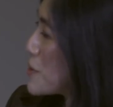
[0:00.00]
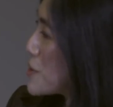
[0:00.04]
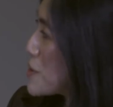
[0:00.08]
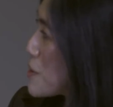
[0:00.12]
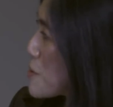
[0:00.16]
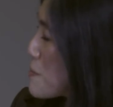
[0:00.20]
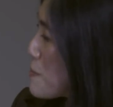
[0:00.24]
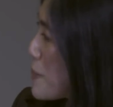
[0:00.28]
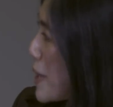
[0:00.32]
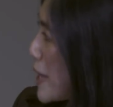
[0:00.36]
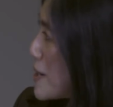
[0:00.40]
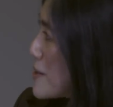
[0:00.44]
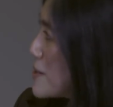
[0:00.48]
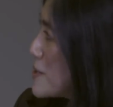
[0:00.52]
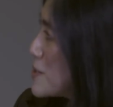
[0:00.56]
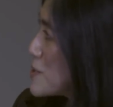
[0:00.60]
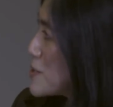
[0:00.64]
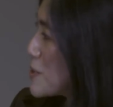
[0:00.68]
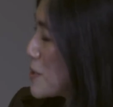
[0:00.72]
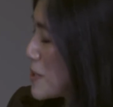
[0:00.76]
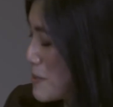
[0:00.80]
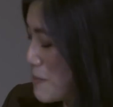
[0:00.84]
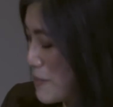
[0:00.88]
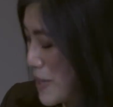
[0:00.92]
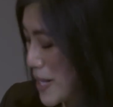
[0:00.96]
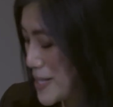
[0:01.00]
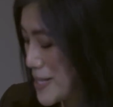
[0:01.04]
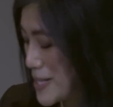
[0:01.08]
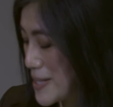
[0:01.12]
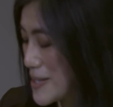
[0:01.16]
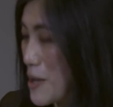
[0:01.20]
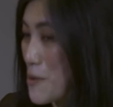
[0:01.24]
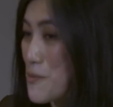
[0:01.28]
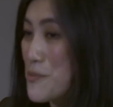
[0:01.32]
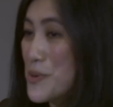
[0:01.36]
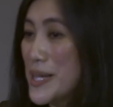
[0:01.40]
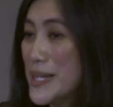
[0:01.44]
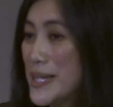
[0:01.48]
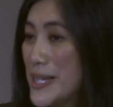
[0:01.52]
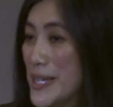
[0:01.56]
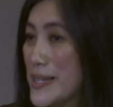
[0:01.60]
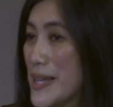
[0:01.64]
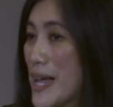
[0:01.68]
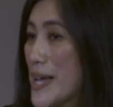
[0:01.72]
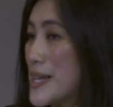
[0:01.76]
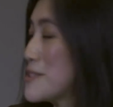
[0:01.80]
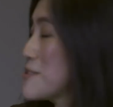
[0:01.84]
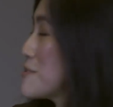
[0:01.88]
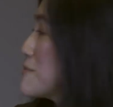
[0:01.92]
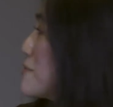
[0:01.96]
with their parents, so it makes it a really
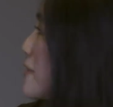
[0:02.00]
nice